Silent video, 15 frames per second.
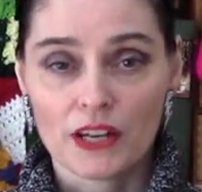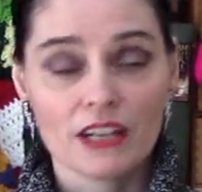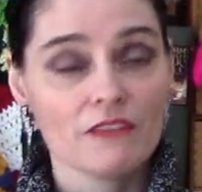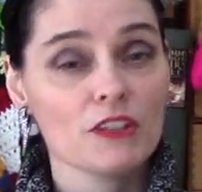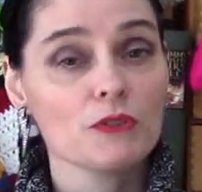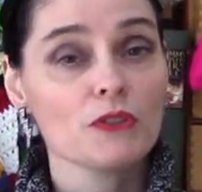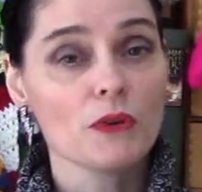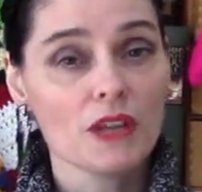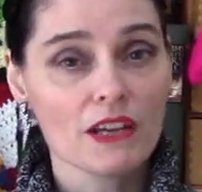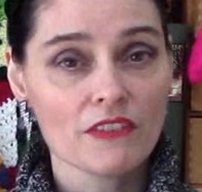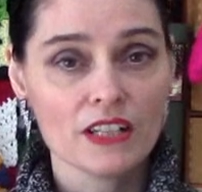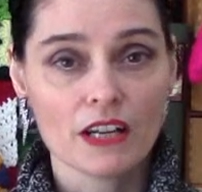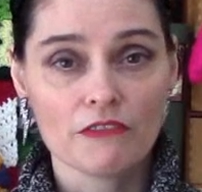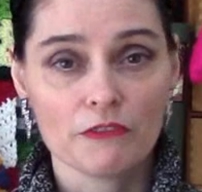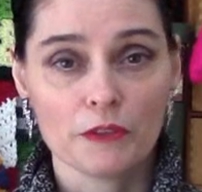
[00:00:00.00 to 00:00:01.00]
And if you don't have
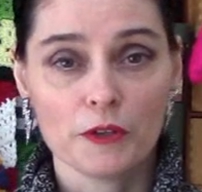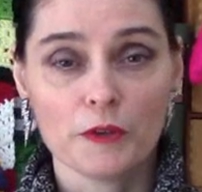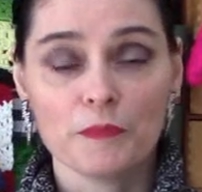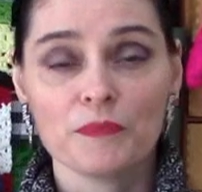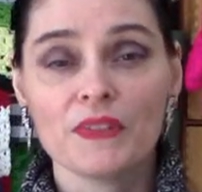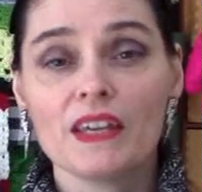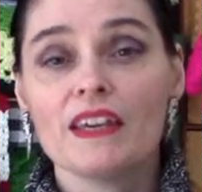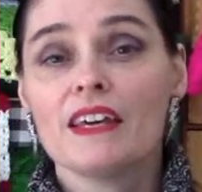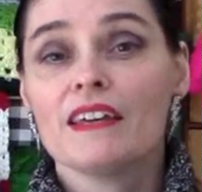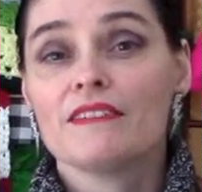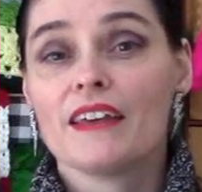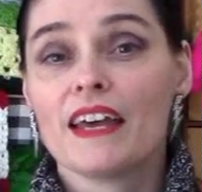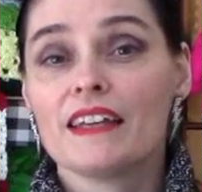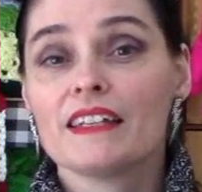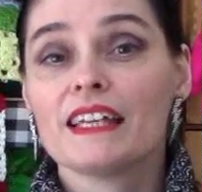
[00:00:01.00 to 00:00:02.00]
enough room,
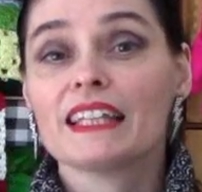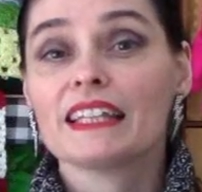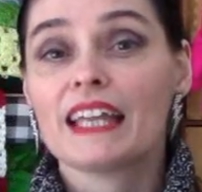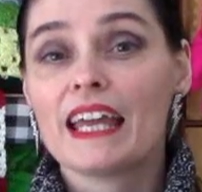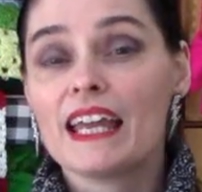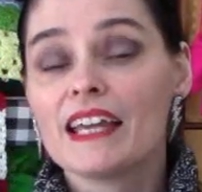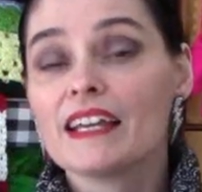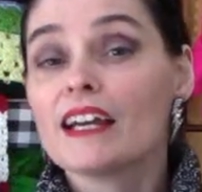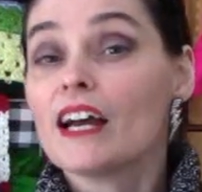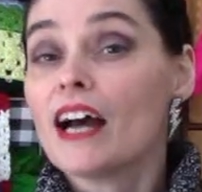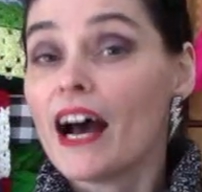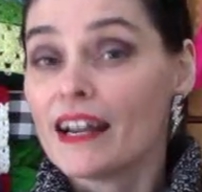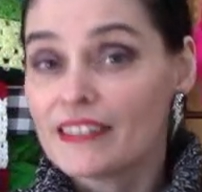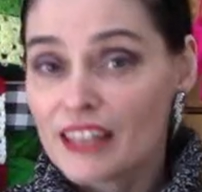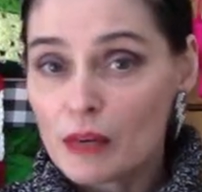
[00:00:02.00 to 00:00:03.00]
then laying
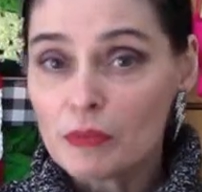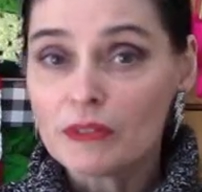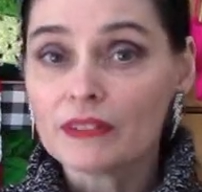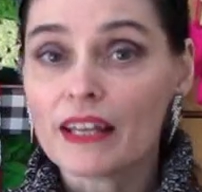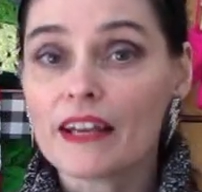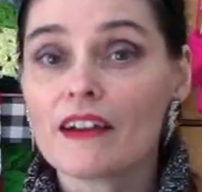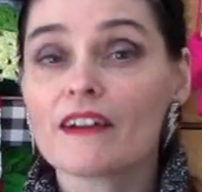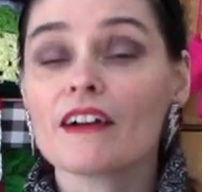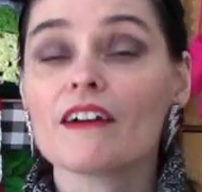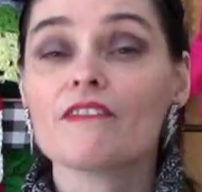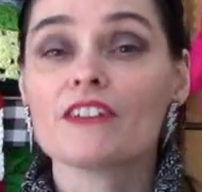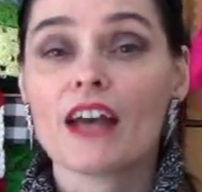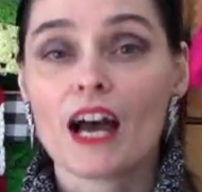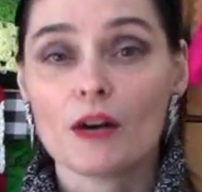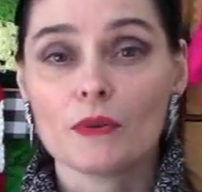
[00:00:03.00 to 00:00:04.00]
a double layer
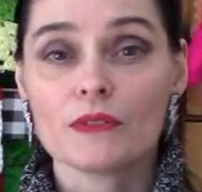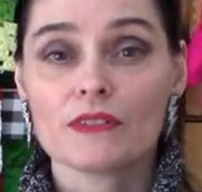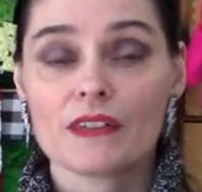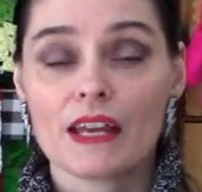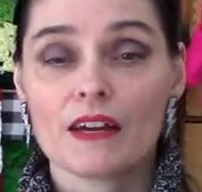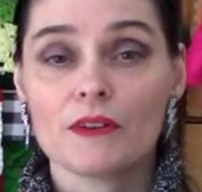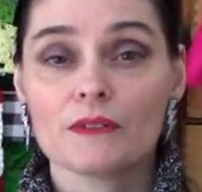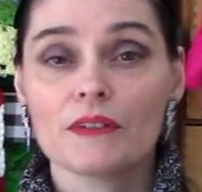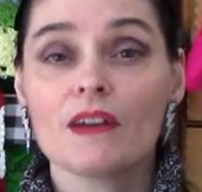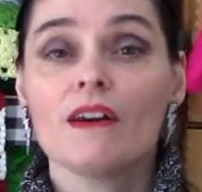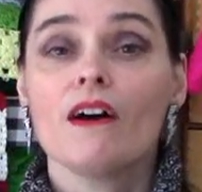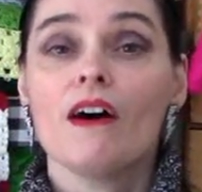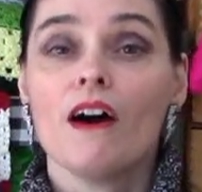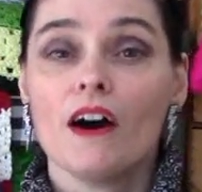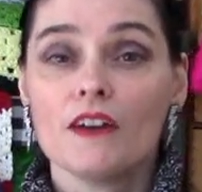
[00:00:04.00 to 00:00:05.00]
of towels down
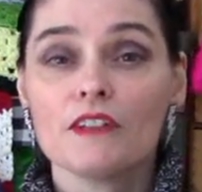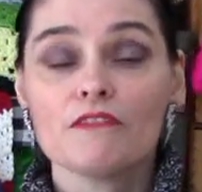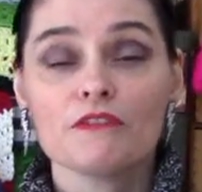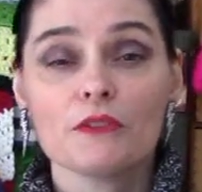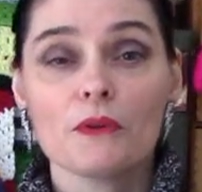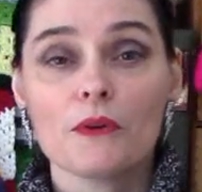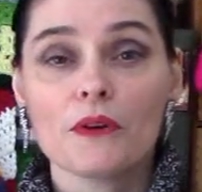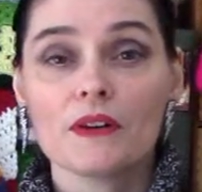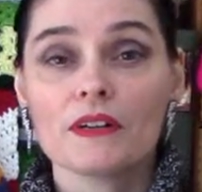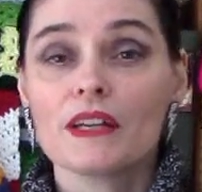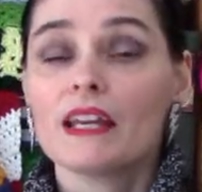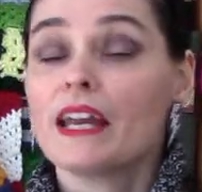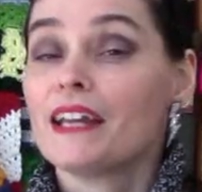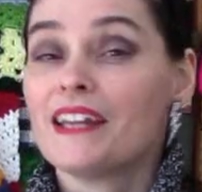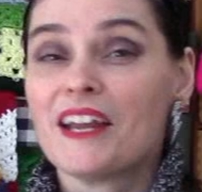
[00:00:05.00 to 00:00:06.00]
on the floor
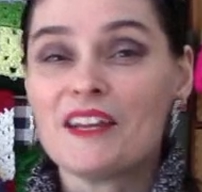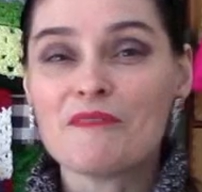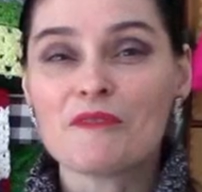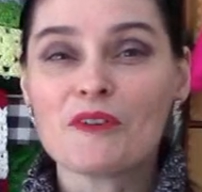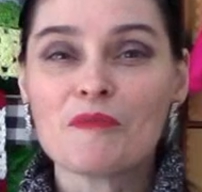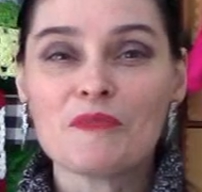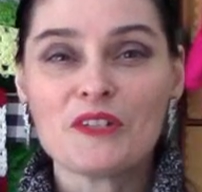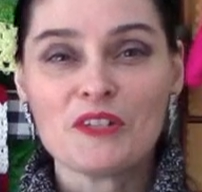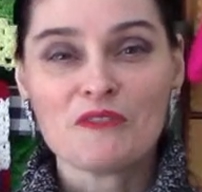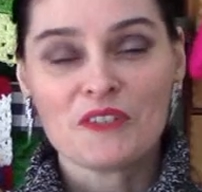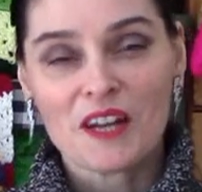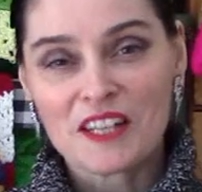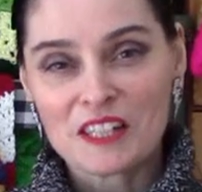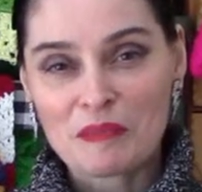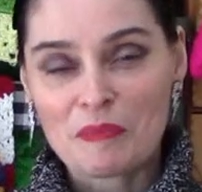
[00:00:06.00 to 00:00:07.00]
in any room that you've
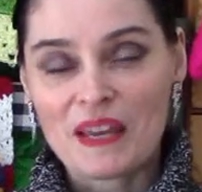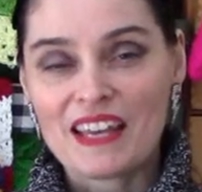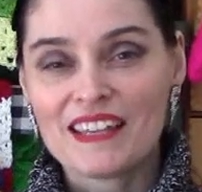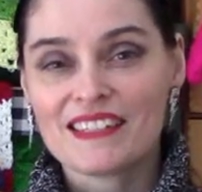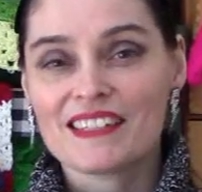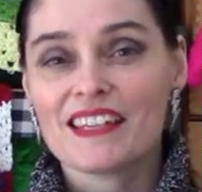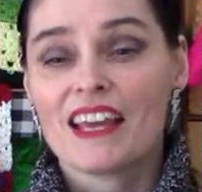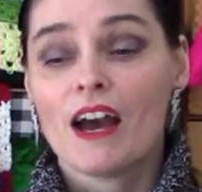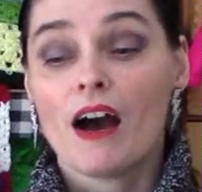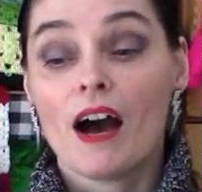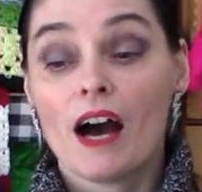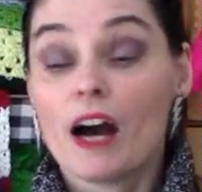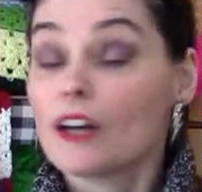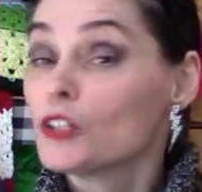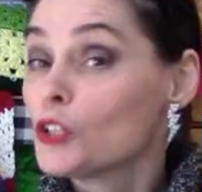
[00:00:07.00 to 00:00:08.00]
got space,
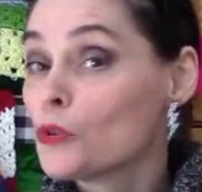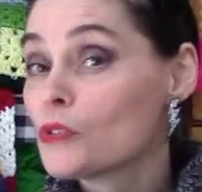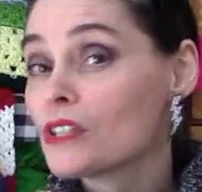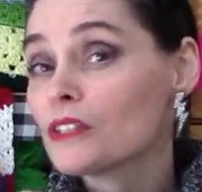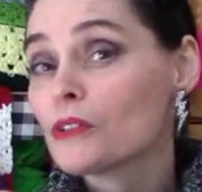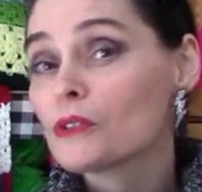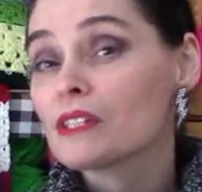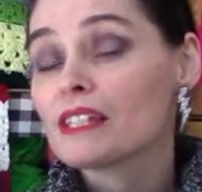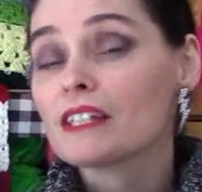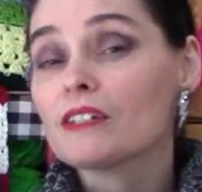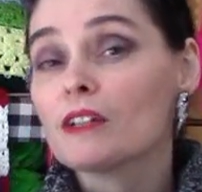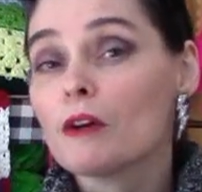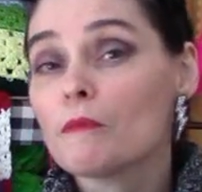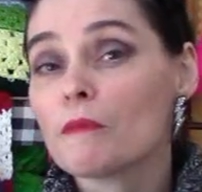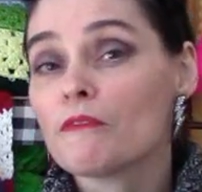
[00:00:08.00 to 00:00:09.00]
uh, using those
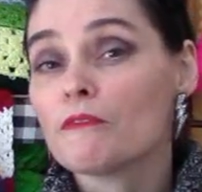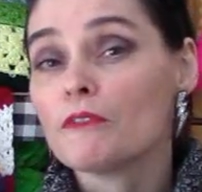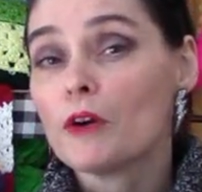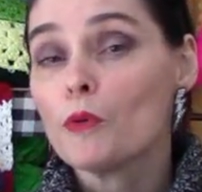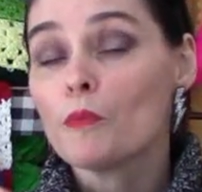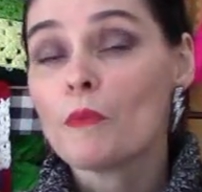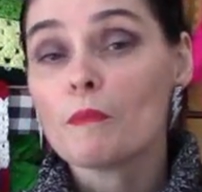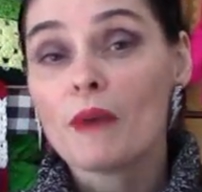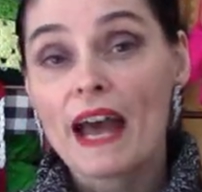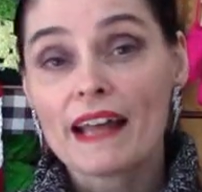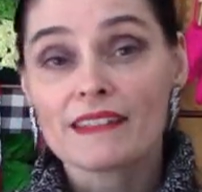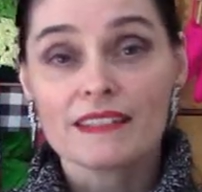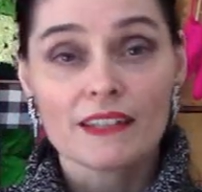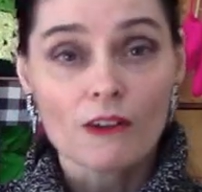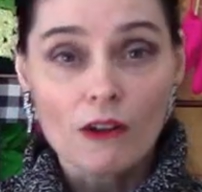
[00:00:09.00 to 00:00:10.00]
little foam
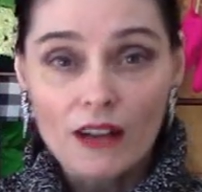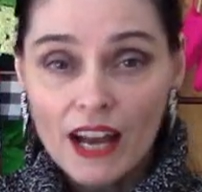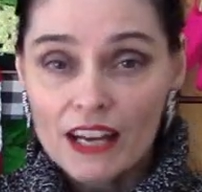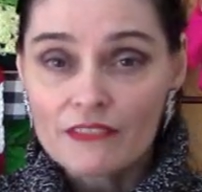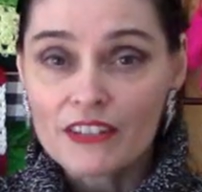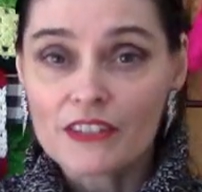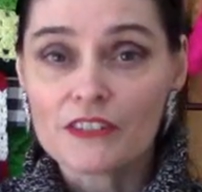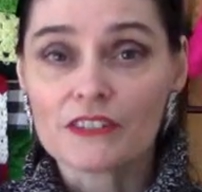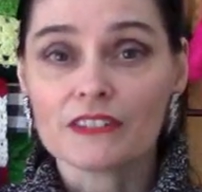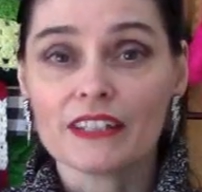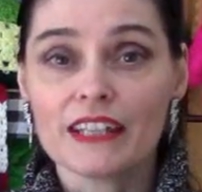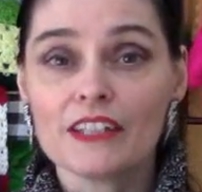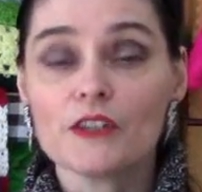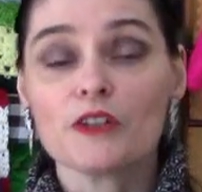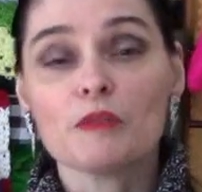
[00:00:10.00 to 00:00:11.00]
mats that all kind of
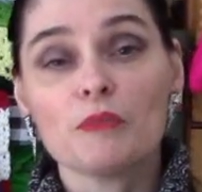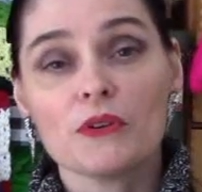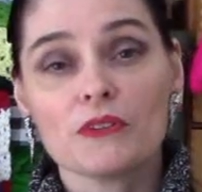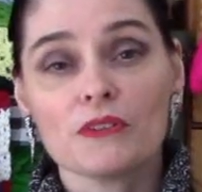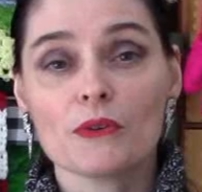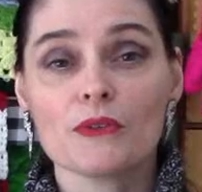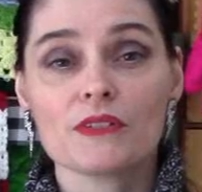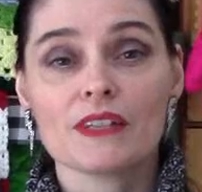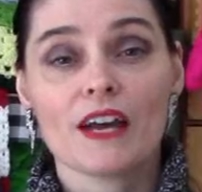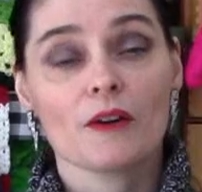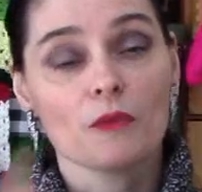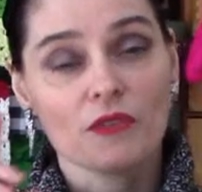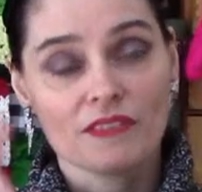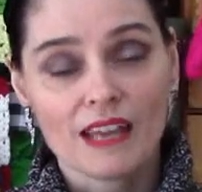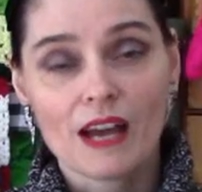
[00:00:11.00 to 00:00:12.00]
interlink, you could those
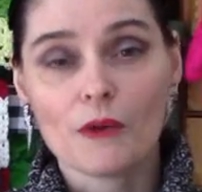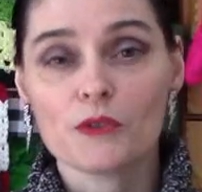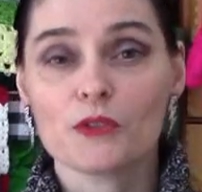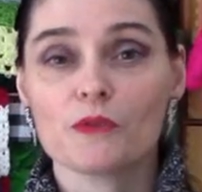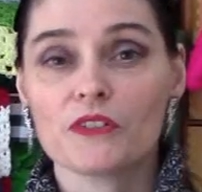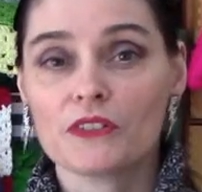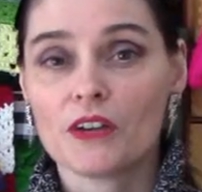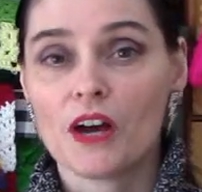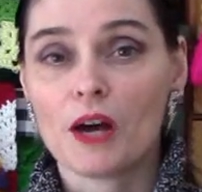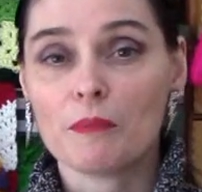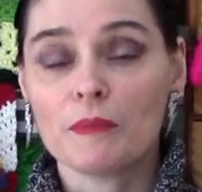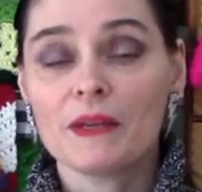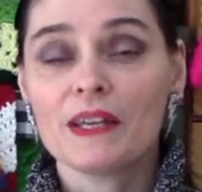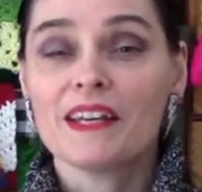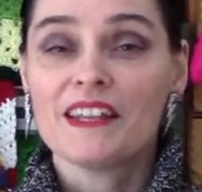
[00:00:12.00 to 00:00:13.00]
down with towels over
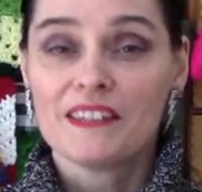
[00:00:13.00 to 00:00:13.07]
top.